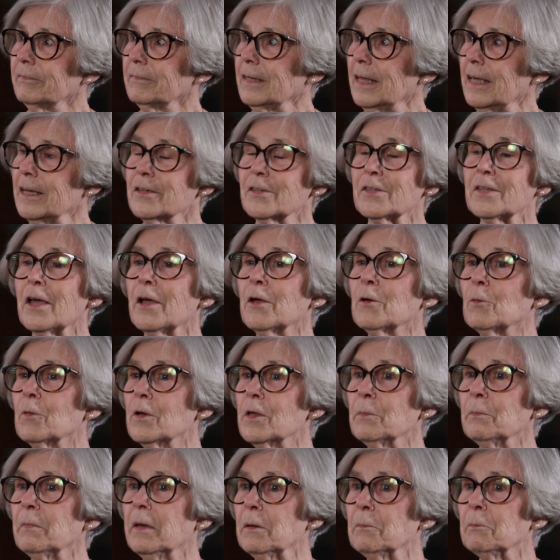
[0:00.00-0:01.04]
as I
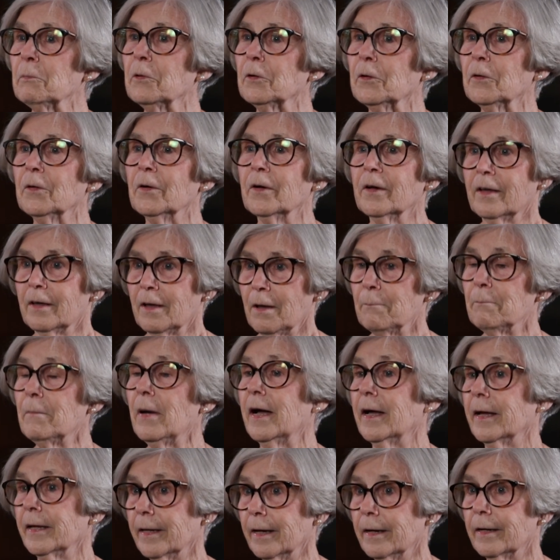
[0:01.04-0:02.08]
remember,
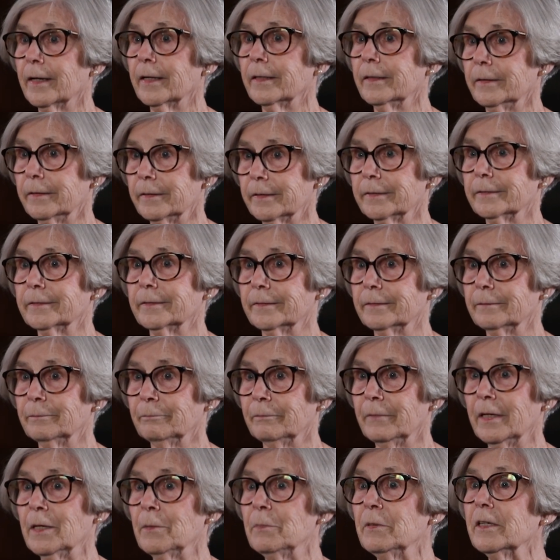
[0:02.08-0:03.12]
my height,
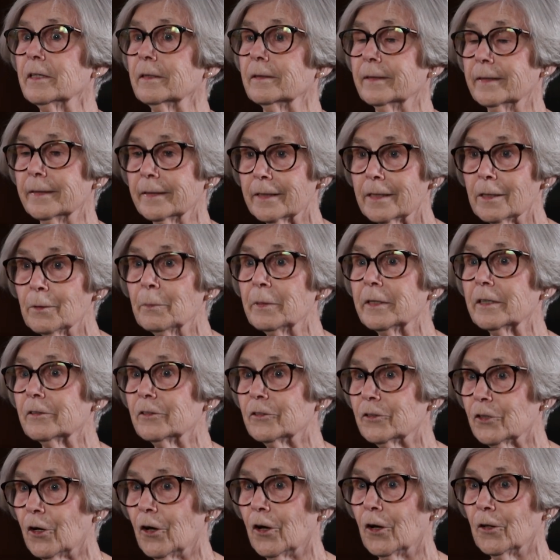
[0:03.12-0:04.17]
maybe a little bit
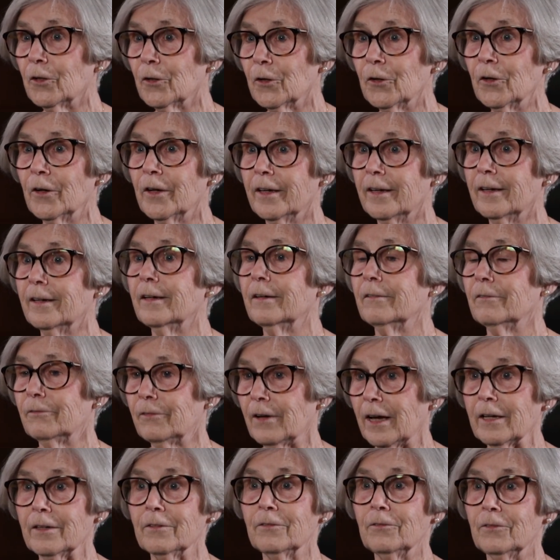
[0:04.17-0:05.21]
taller,
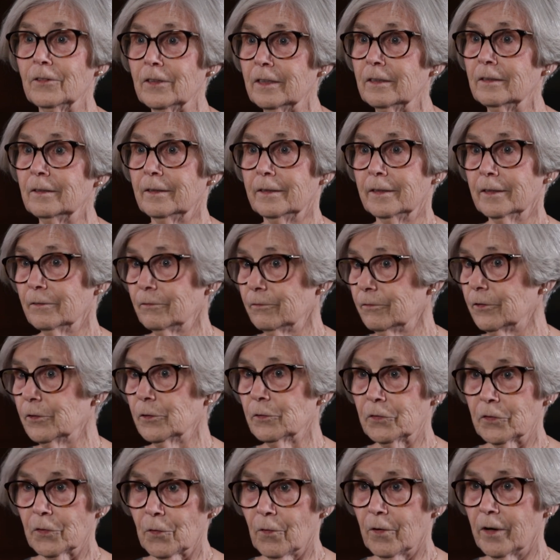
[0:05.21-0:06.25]
5 feet in
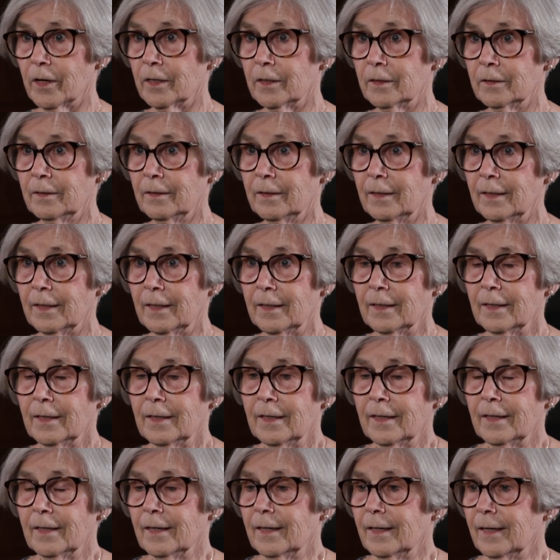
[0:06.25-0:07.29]
5th grade,
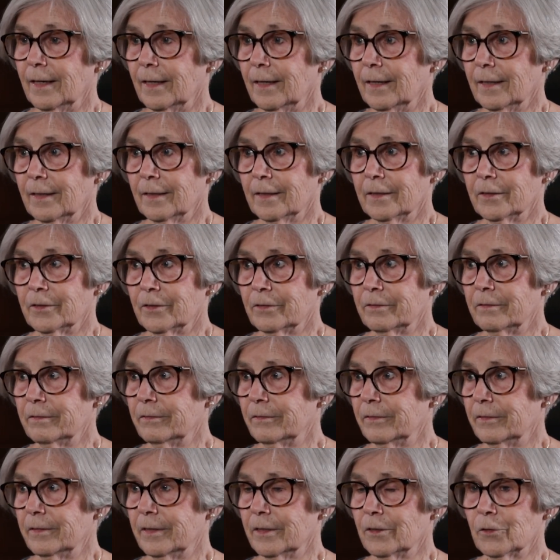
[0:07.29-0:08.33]
and
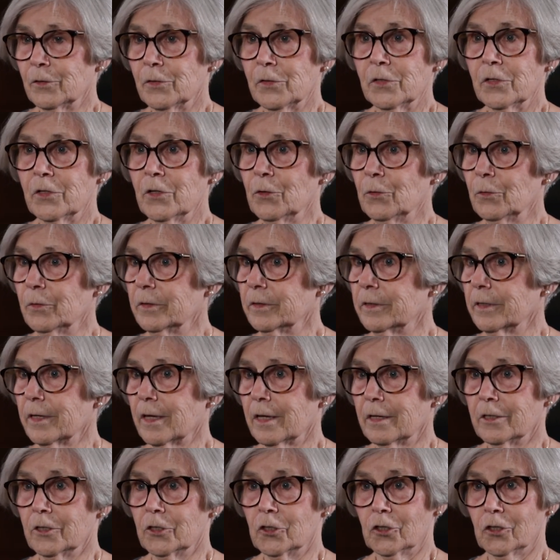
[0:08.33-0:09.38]
there was no
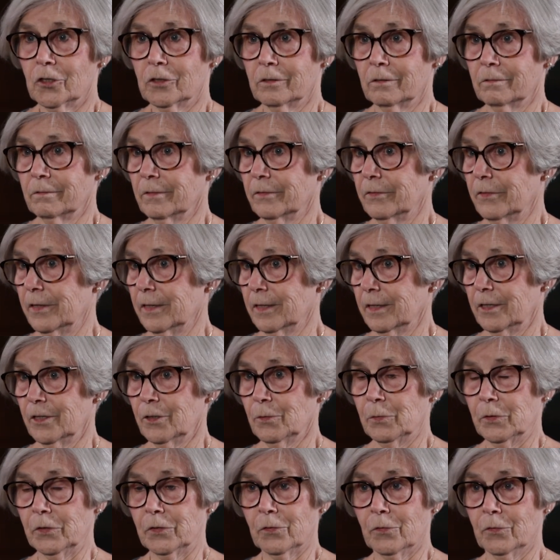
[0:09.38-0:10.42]
indication that he
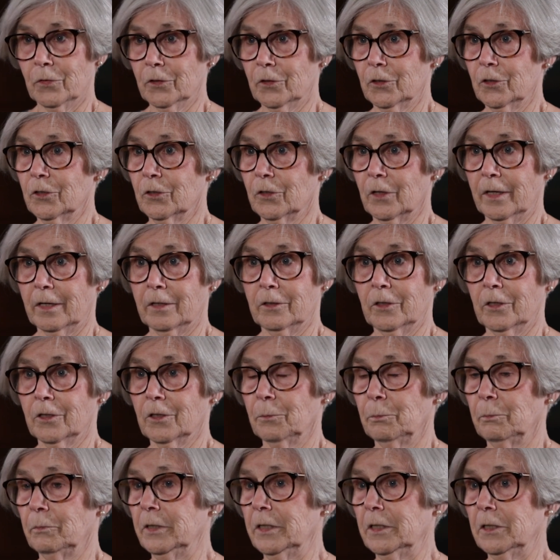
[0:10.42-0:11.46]
was going to end
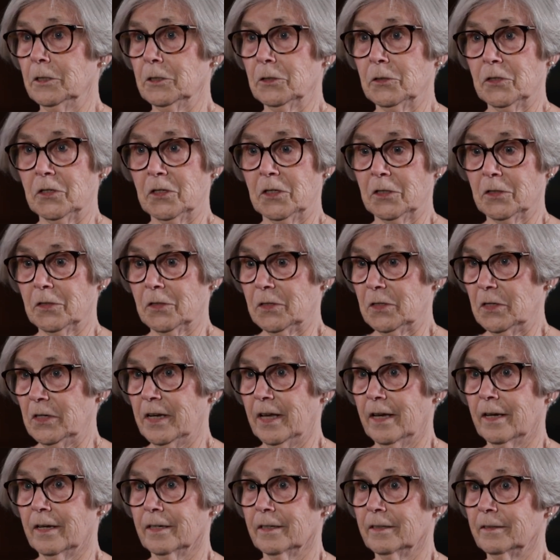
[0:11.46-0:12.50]
up being
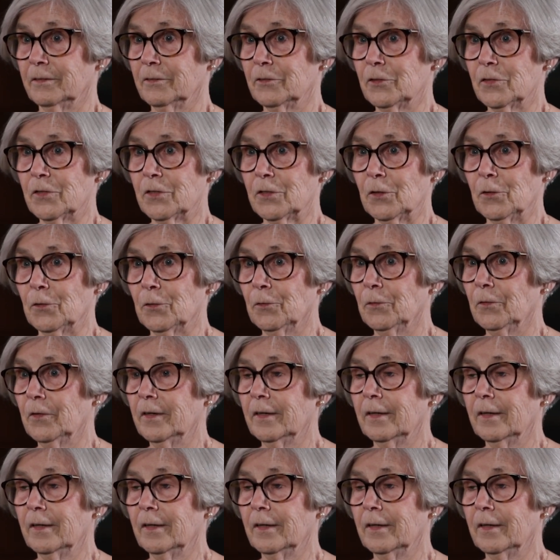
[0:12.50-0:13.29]
6'9". So